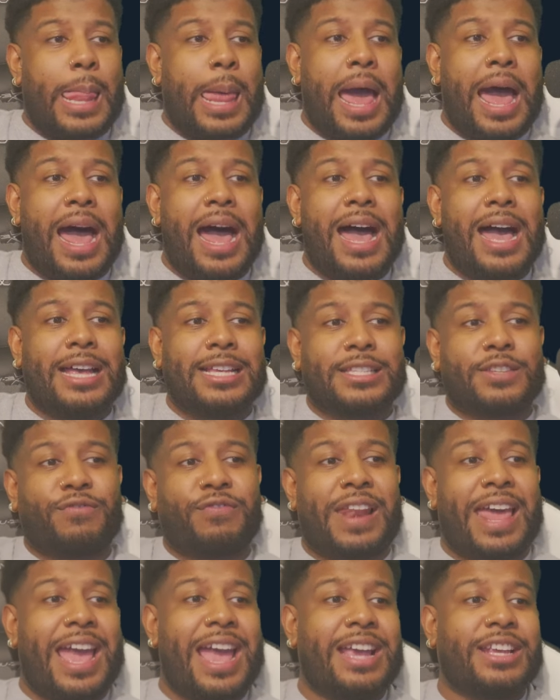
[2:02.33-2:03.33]
Eyes
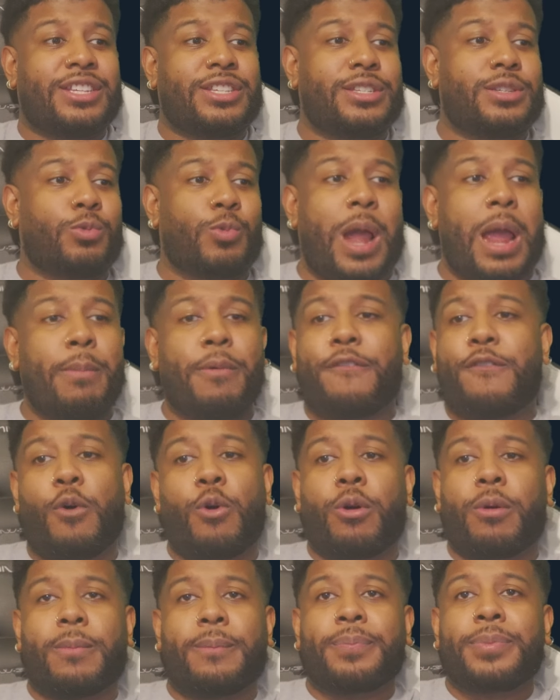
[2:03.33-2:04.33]
flash right
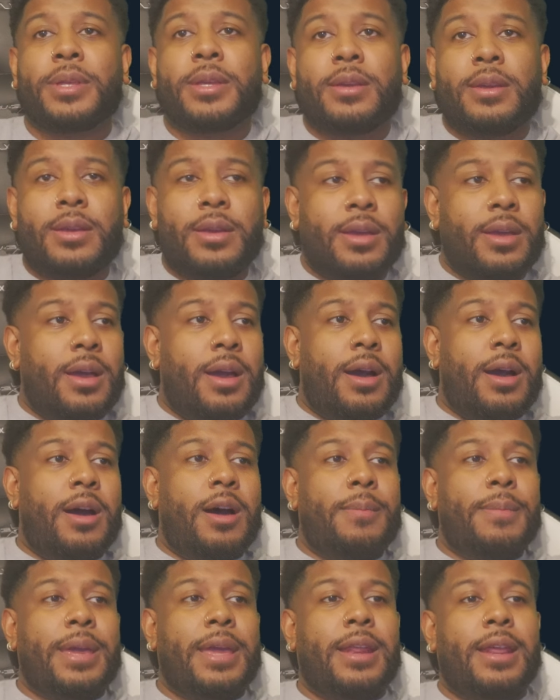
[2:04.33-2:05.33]
before him.
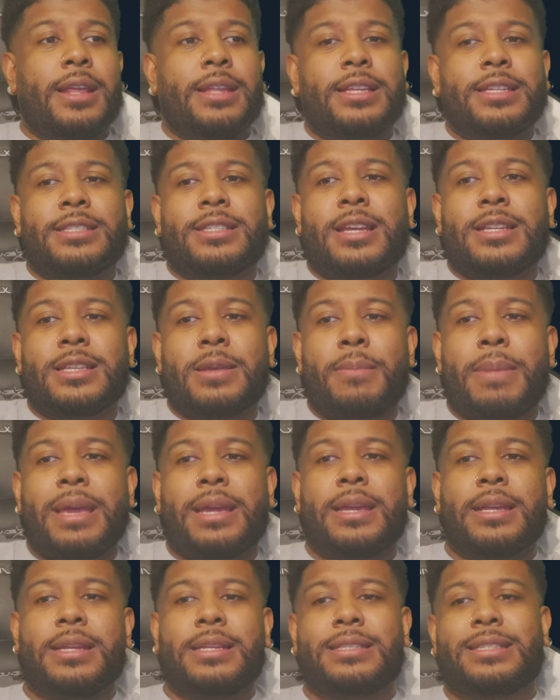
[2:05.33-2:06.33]
And it just doesn't
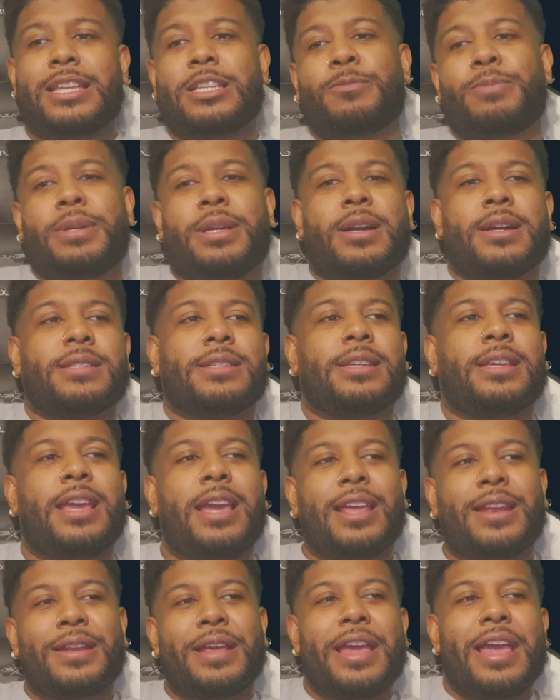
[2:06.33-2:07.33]
make any sense, because,
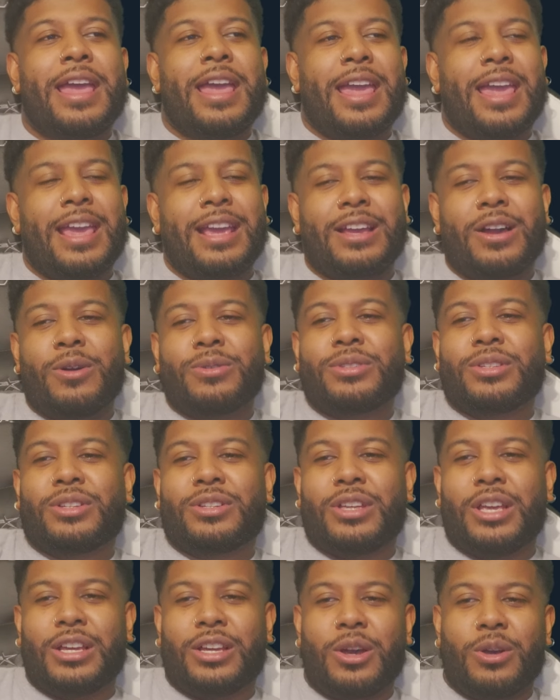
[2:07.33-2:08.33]
again, it goes
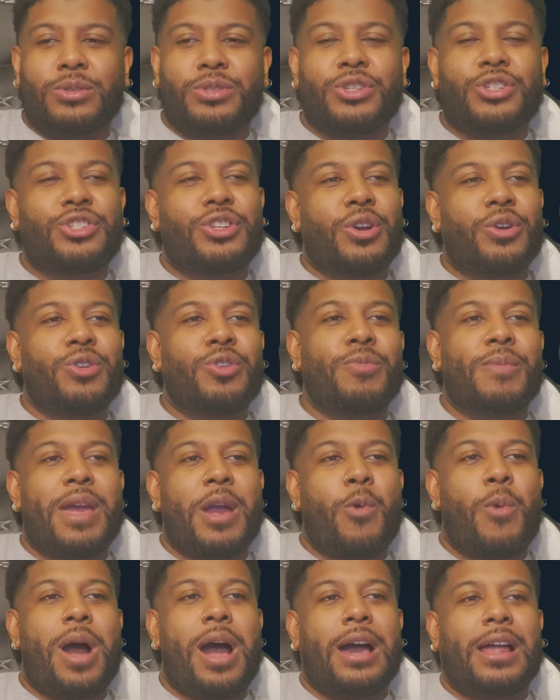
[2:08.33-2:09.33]
to show you,
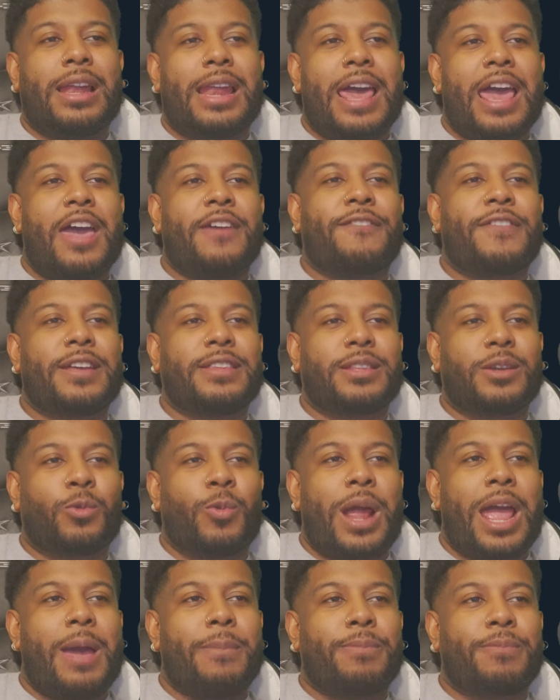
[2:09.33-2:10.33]
man, why I laugh at the
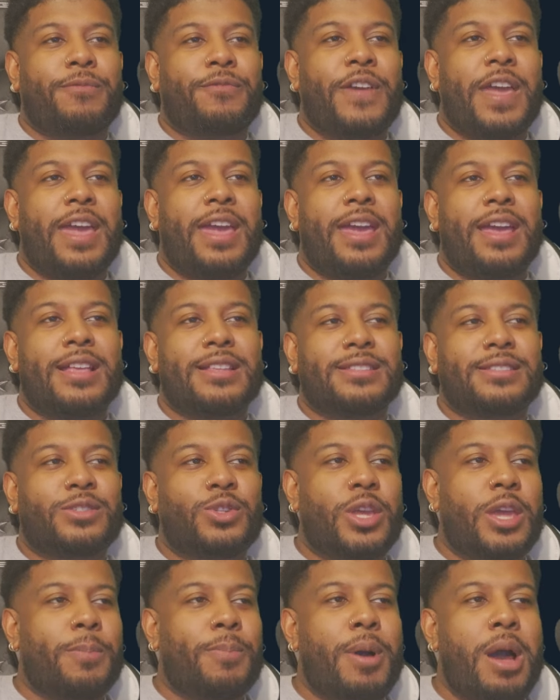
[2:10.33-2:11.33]
rap fans,
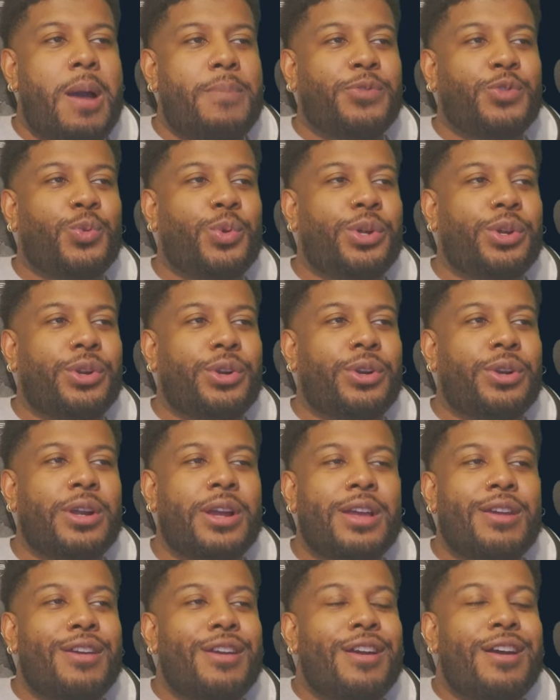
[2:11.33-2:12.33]
hip-hop Twitter,
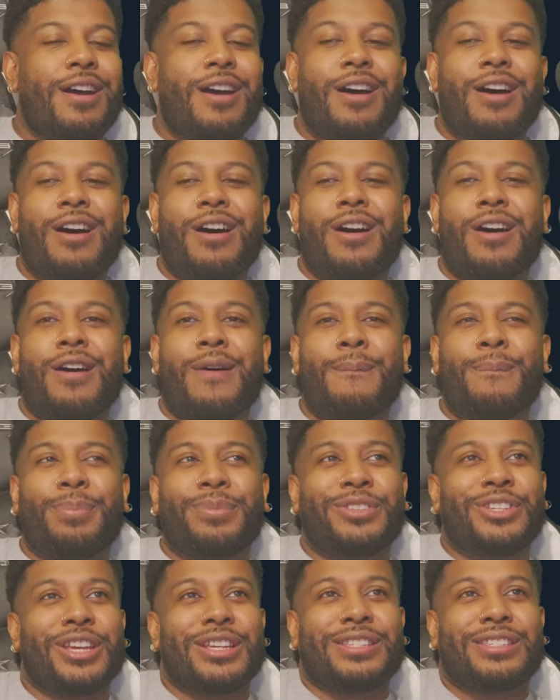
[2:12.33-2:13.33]

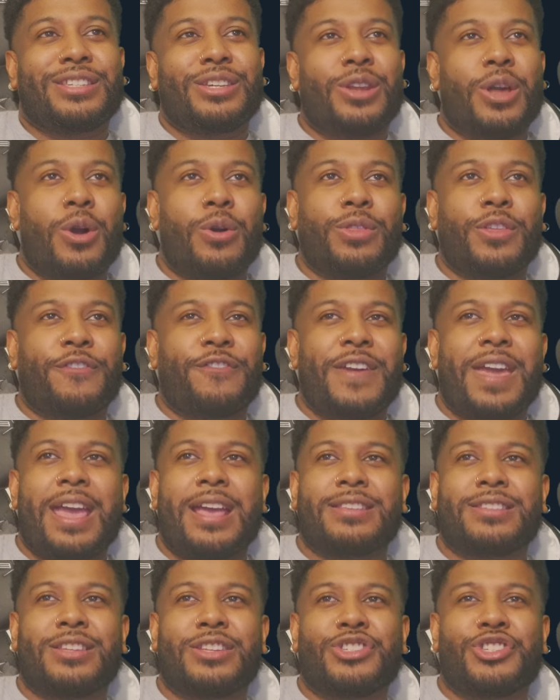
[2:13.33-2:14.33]
just, you know, the
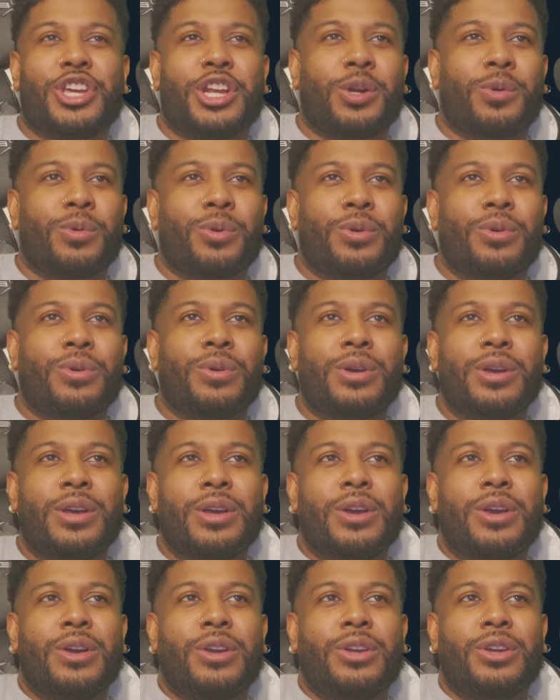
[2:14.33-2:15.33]
fans in general,
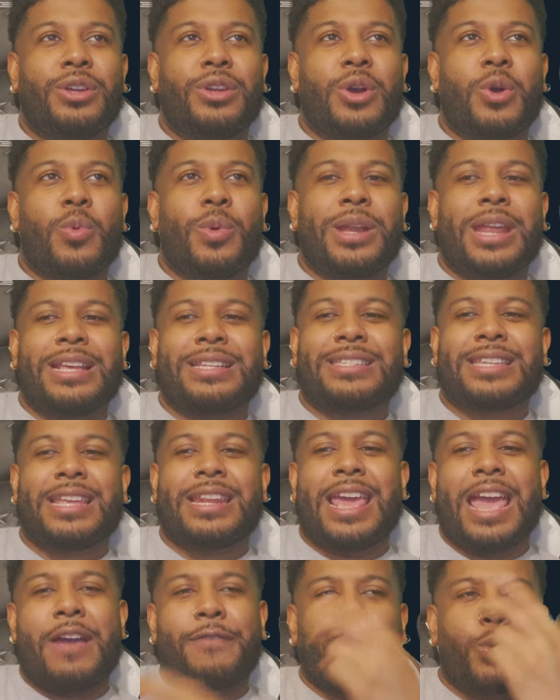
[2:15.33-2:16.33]
you know, when they say
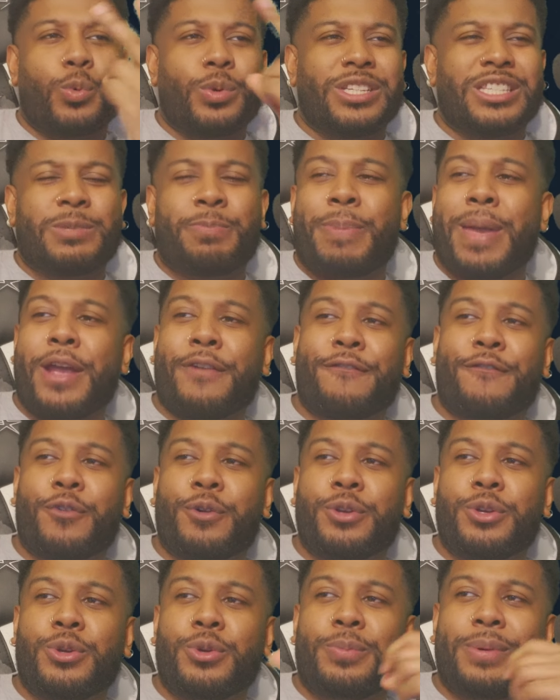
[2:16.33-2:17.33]
they have a respect
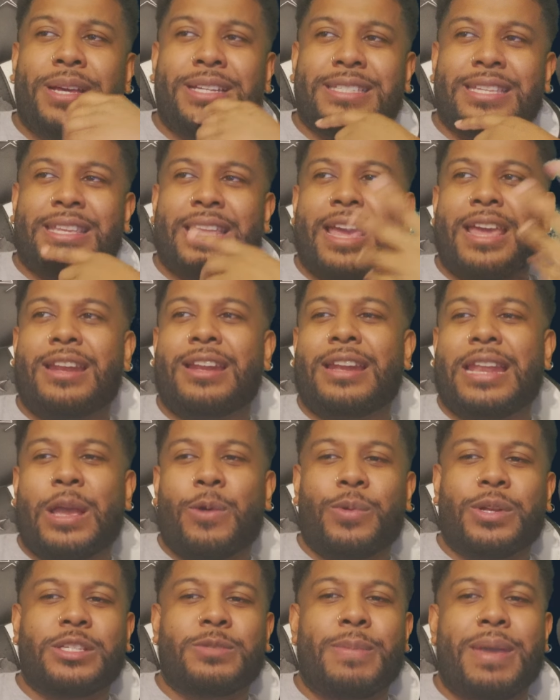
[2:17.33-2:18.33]
for you. Because at the end of the day,
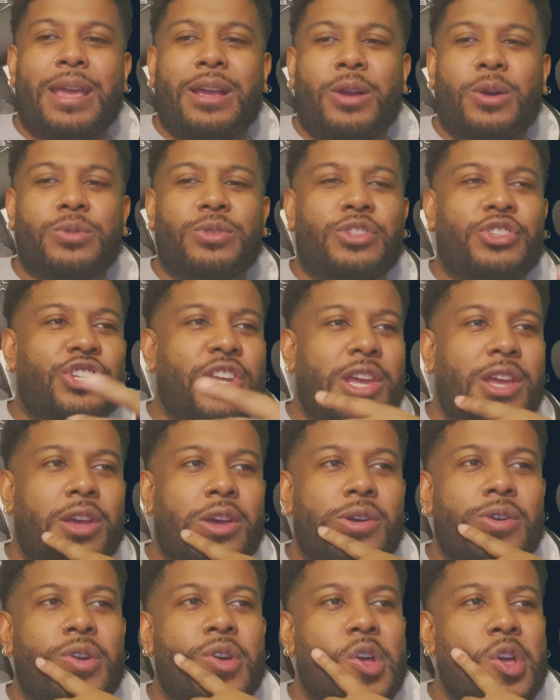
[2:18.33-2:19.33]
when this man goes to
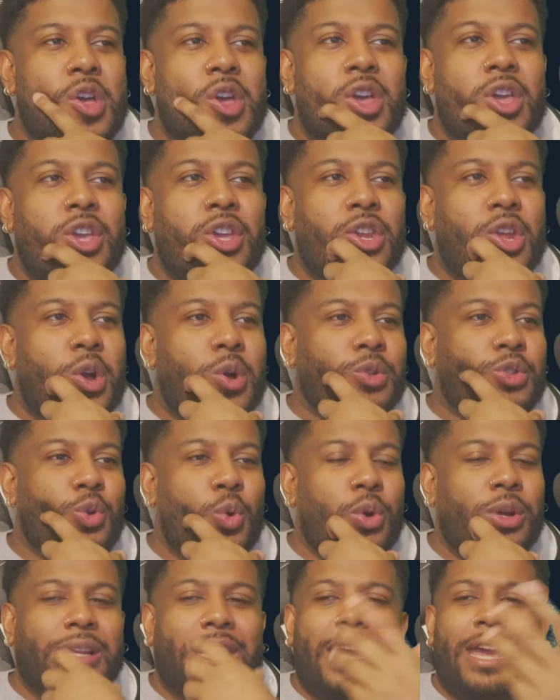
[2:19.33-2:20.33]
jail, you know,
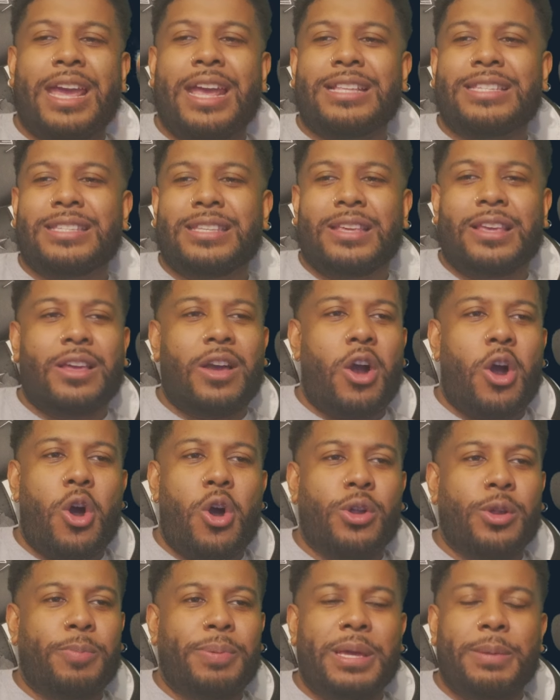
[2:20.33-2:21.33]
Tory Lanez,
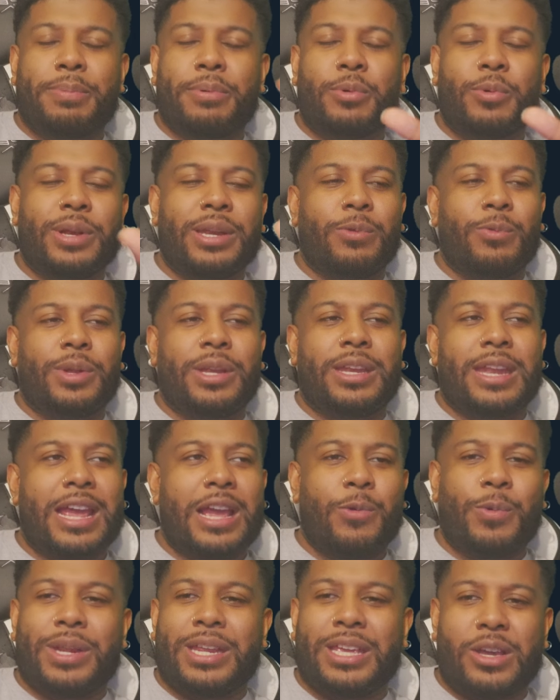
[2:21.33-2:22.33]
all the people, when
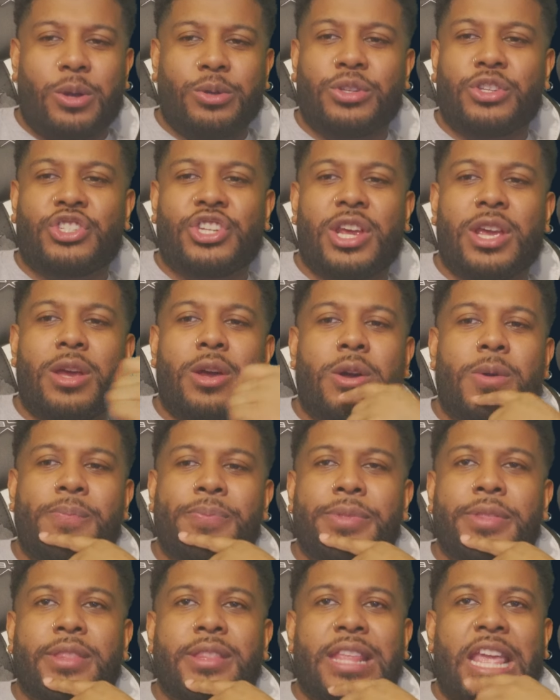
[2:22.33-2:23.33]
he goes to jail,
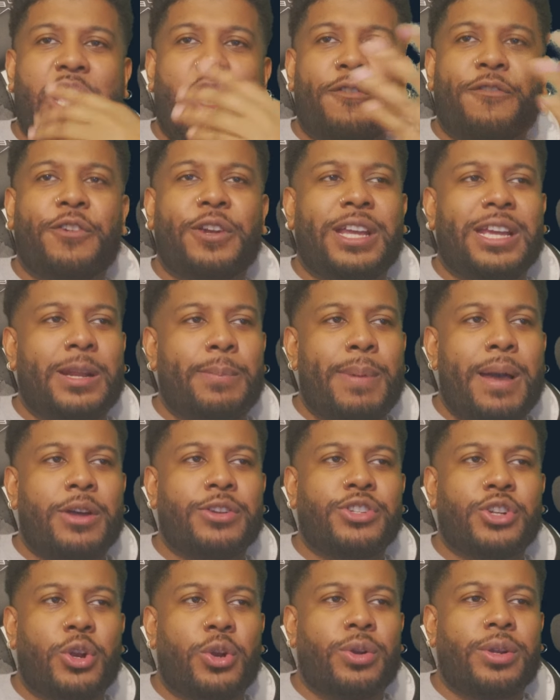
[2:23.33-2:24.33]
they gonna forget
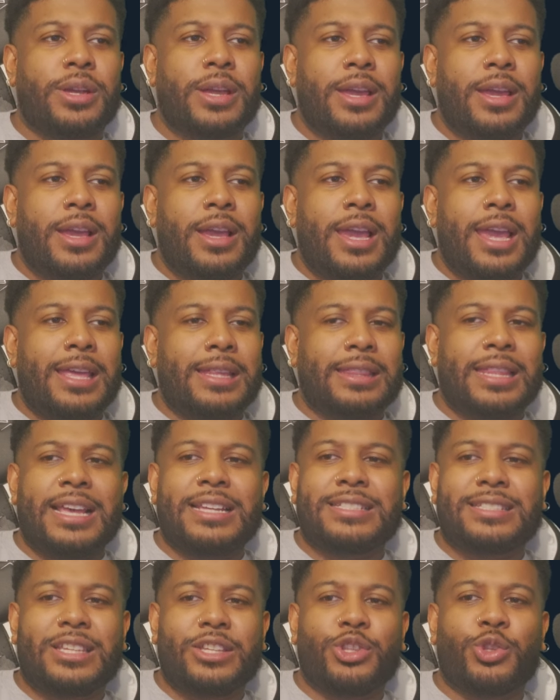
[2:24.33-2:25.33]
about Durk in
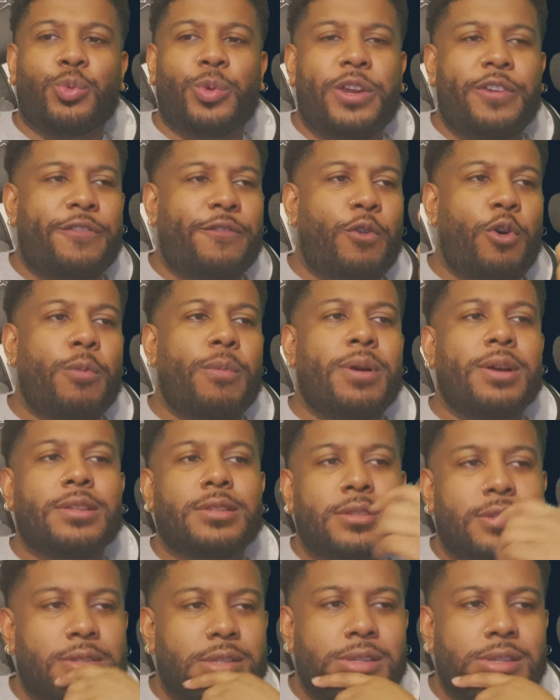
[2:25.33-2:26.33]
less than 3-4 months.